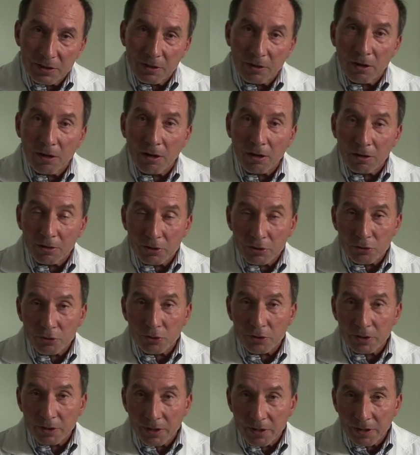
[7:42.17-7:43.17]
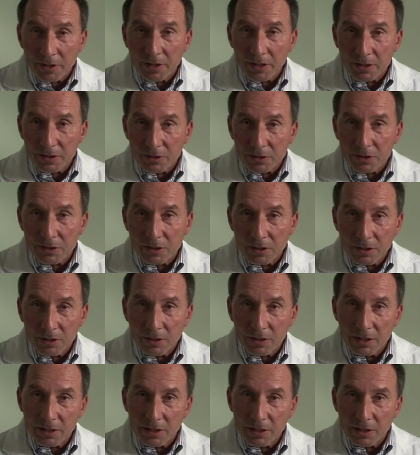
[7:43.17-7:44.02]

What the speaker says: There are certain things,